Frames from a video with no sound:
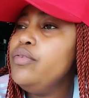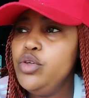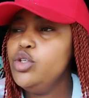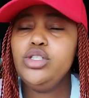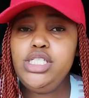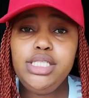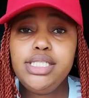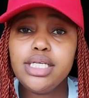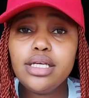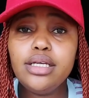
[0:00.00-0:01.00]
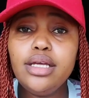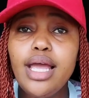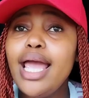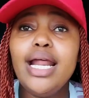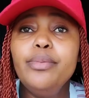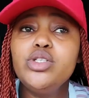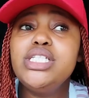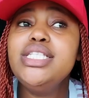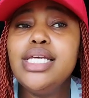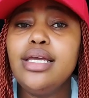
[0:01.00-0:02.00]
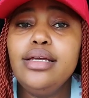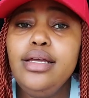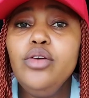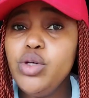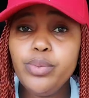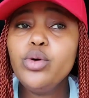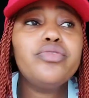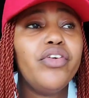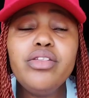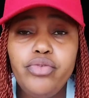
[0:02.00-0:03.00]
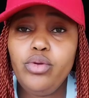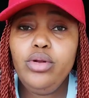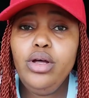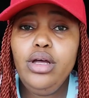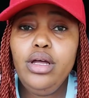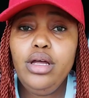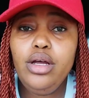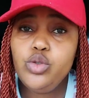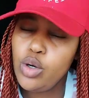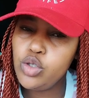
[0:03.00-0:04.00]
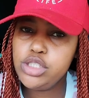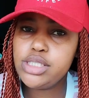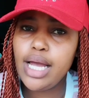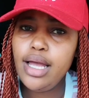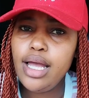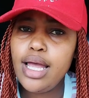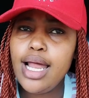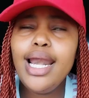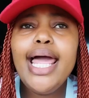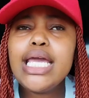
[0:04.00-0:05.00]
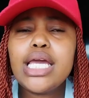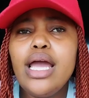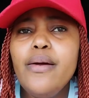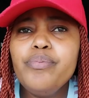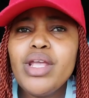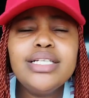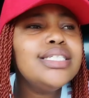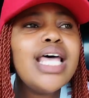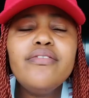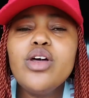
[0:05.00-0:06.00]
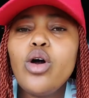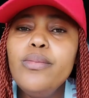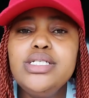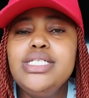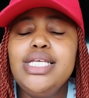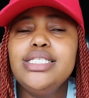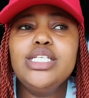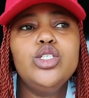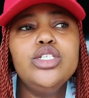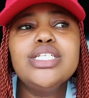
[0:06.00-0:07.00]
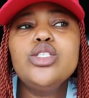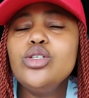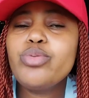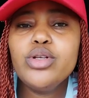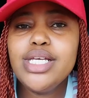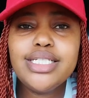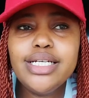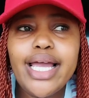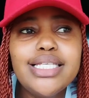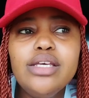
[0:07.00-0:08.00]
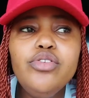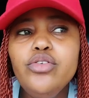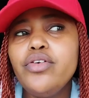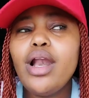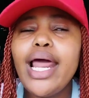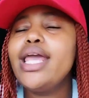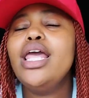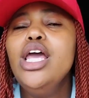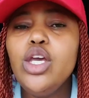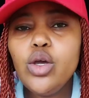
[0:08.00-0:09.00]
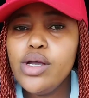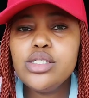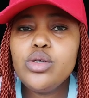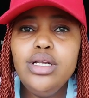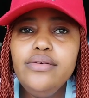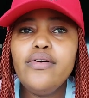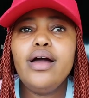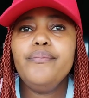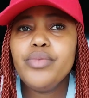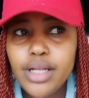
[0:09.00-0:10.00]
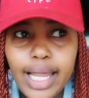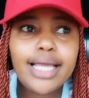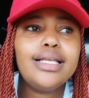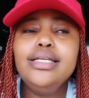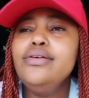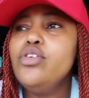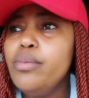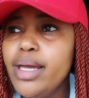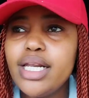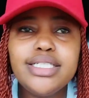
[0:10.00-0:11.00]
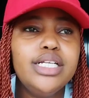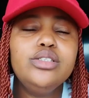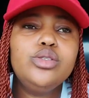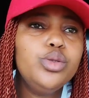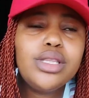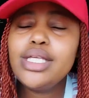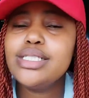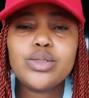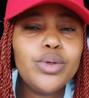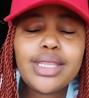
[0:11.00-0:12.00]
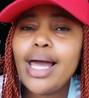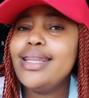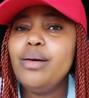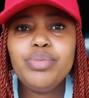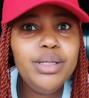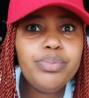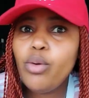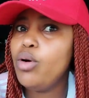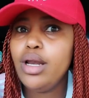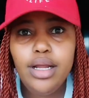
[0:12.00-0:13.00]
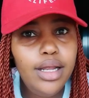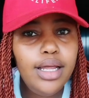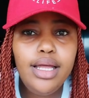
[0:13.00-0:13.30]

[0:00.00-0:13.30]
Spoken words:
If you're not cheating, and I'm not cheating, if we're both faithful. Like, just have the common decency to just use protection, guys. If you feel like you're going to leave your marriage and do things with other people,